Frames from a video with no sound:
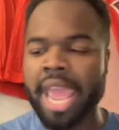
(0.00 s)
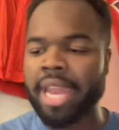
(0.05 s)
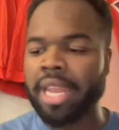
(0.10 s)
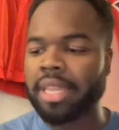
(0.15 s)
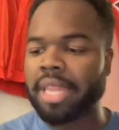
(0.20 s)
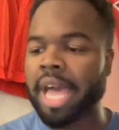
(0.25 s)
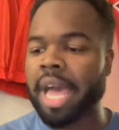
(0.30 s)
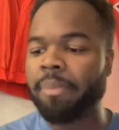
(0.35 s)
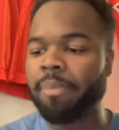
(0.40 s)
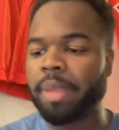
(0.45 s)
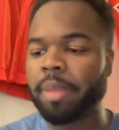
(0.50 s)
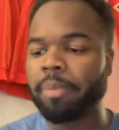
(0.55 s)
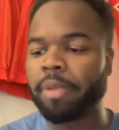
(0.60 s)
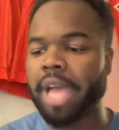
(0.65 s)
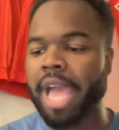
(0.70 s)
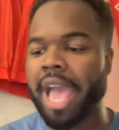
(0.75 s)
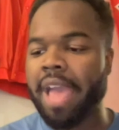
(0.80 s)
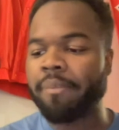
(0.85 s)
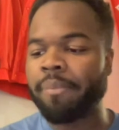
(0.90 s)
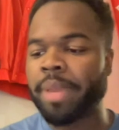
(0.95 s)
And a lot of people
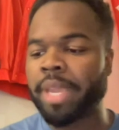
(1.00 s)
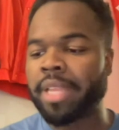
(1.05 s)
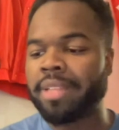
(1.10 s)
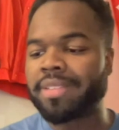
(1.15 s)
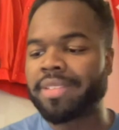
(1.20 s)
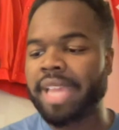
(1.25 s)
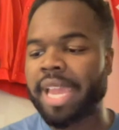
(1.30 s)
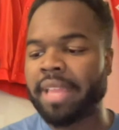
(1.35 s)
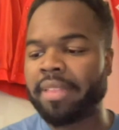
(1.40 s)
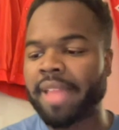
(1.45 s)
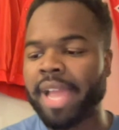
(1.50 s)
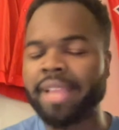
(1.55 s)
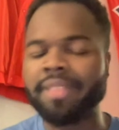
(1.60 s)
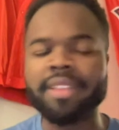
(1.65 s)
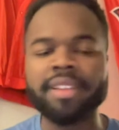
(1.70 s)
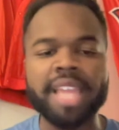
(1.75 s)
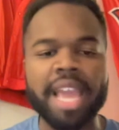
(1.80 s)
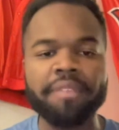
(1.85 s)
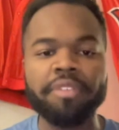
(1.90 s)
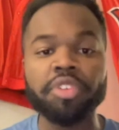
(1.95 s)
have been saying, like,
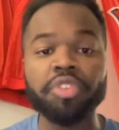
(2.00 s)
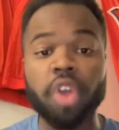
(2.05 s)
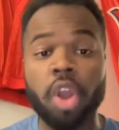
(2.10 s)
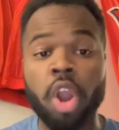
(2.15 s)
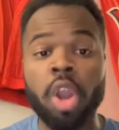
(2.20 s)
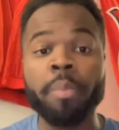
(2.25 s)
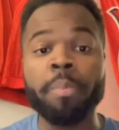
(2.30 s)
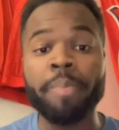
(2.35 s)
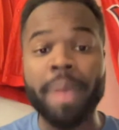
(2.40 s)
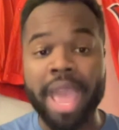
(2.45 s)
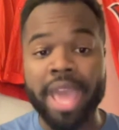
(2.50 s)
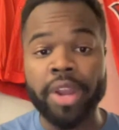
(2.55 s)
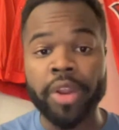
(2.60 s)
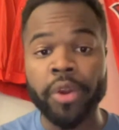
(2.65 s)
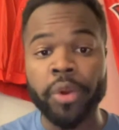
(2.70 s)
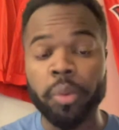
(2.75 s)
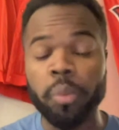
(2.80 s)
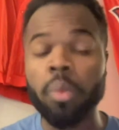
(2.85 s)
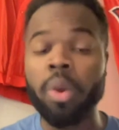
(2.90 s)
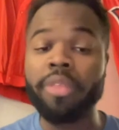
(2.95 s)
the Devils are
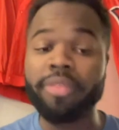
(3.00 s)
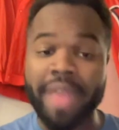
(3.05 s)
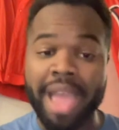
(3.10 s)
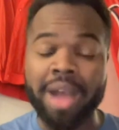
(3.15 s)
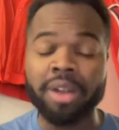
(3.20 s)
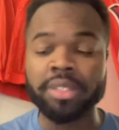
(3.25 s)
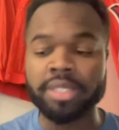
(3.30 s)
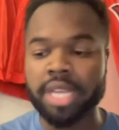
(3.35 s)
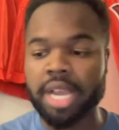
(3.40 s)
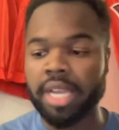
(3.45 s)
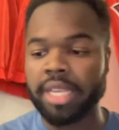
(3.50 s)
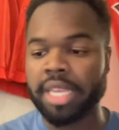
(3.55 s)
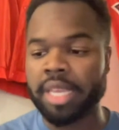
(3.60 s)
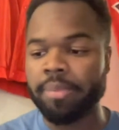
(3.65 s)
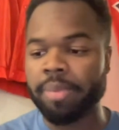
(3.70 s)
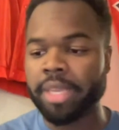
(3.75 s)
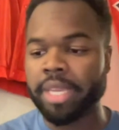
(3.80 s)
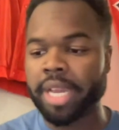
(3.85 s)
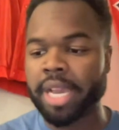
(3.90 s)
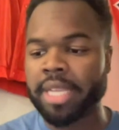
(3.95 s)
better without
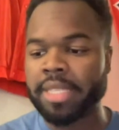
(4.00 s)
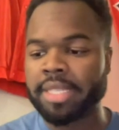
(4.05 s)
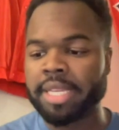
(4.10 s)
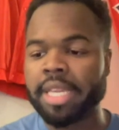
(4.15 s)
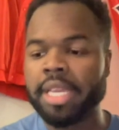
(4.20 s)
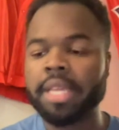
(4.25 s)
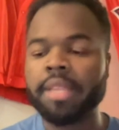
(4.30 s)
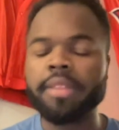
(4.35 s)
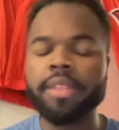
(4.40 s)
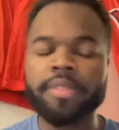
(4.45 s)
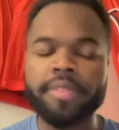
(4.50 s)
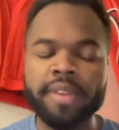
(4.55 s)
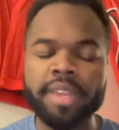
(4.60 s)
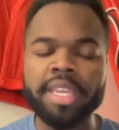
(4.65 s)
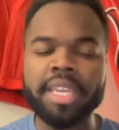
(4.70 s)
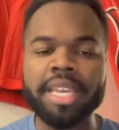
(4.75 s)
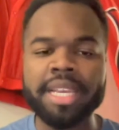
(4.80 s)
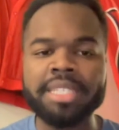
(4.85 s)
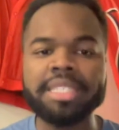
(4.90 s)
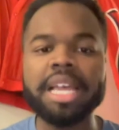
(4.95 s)
Dougie because the
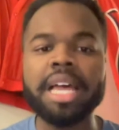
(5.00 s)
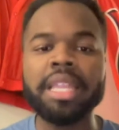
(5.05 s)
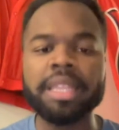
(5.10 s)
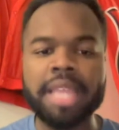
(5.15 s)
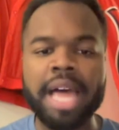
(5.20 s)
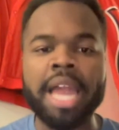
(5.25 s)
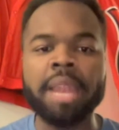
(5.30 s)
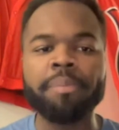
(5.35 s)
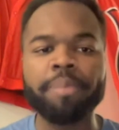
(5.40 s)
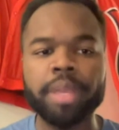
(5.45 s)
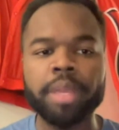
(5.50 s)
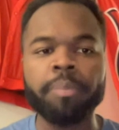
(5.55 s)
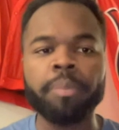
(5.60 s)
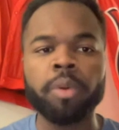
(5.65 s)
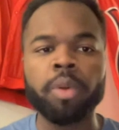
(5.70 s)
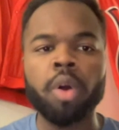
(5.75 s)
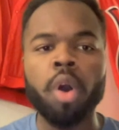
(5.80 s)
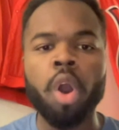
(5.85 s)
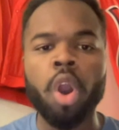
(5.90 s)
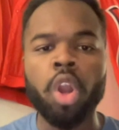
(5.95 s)
thing is, a lot of
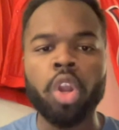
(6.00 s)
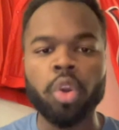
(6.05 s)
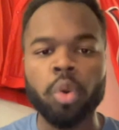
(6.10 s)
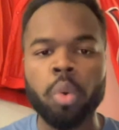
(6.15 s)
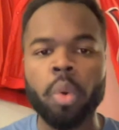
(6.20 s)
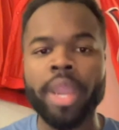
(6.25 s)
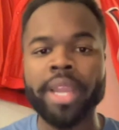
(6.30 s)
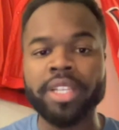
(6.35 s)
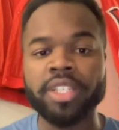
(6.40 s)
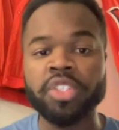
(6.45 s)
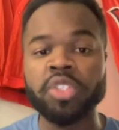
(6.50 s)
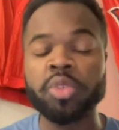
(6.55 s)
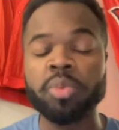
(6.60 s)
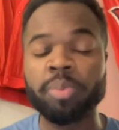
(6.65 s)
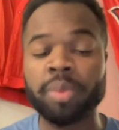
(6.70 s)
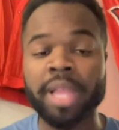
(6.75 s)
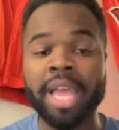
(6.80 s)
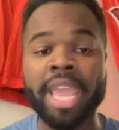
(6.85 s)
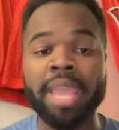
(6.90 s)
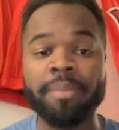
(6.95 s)
people are quick to
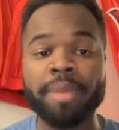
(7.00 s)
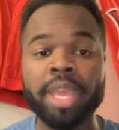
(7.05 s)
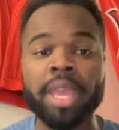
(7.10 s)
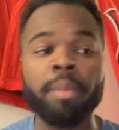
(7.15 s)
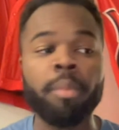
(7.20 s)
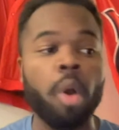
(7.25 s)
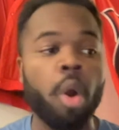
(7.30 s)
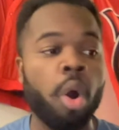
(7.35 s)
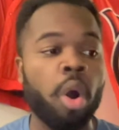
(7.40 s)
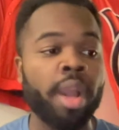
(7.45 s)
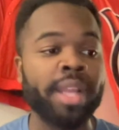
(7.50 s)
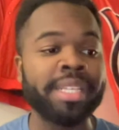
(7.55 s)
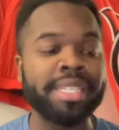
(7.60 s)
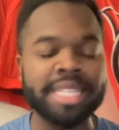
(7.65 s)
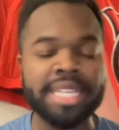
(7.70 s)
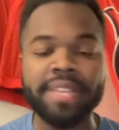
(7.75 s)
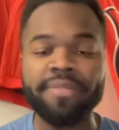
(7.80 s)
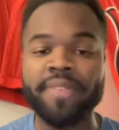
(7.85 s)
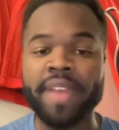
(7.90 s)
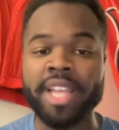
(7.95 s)
blame him on
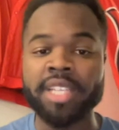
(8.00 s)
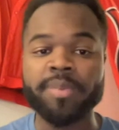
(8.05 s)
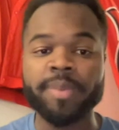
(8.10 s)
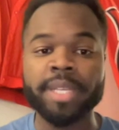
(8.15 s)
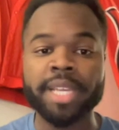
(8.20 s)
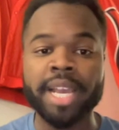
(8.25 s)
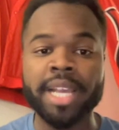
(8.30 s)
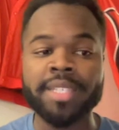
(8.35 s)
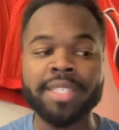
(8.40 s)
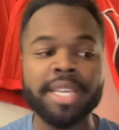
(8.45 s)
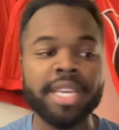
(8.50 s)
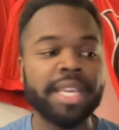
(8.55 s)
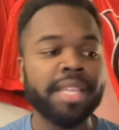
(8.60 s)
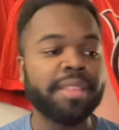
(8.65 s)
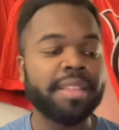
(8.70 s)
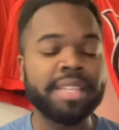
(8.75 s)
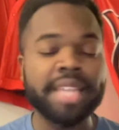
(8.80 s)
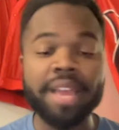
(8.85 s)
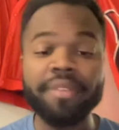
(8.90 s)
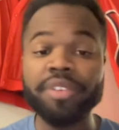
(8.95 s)
defense because
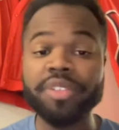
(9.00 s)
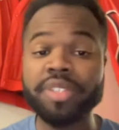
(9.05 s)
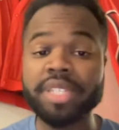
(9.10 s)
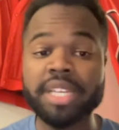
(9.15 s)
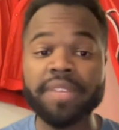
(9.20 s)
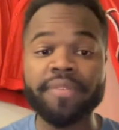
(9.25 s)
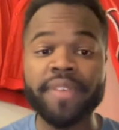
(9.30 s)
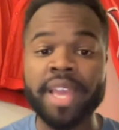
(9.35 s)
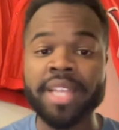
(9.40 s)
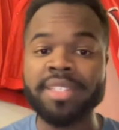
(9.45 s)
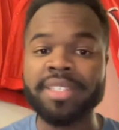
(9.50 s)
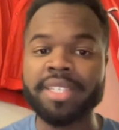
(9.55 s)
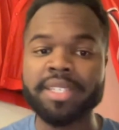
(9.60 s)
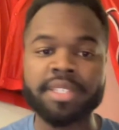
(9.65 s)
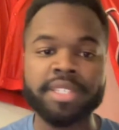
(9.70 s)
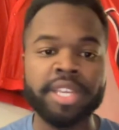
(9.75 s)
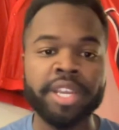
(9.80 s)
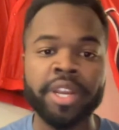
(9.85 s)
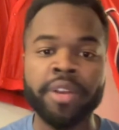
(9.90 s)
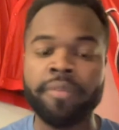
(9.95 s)
the Devils' defense
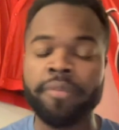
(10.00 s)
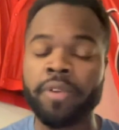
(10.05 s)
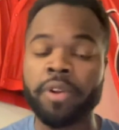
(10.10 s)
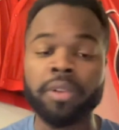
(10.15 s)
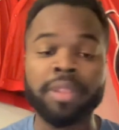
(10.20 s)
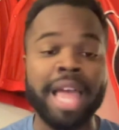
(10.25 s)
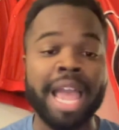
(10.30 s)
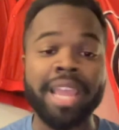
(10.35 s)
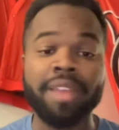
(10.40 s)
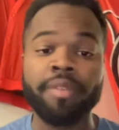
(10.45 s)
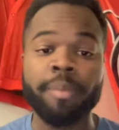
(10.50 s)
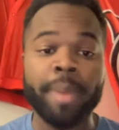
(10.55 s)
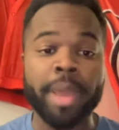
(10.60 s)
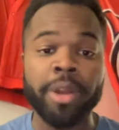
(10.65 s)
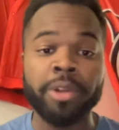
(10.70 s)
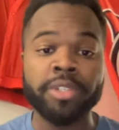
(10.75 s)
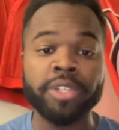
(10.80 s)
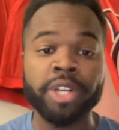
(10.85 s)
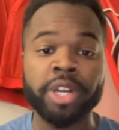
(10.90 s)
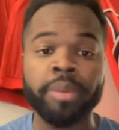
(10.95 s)
this year, for lack of a
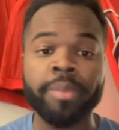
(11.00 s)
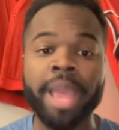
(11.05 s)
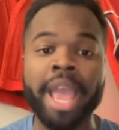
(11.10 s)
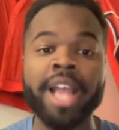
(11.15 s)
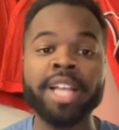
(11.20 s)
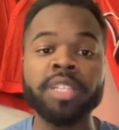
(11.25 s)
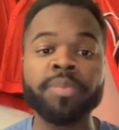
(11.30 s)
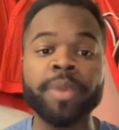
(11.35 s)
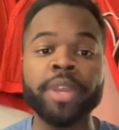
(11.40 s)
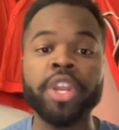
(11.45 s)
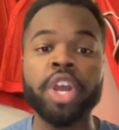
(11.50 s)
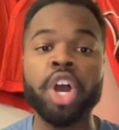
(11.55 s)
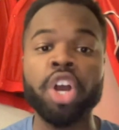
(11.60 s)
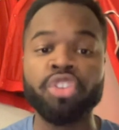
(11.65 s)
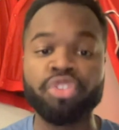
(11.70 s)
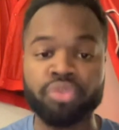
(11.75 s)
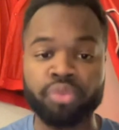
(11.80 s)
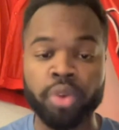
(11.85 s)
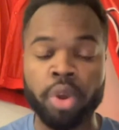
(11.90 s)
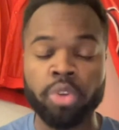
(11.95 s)
better term, has been
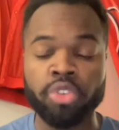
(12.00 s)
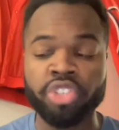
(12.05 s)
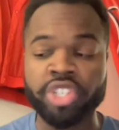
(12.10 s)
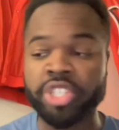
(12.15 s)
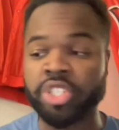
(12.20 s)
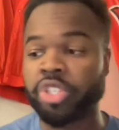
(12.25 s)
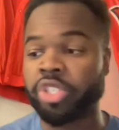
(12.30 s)
atrocious.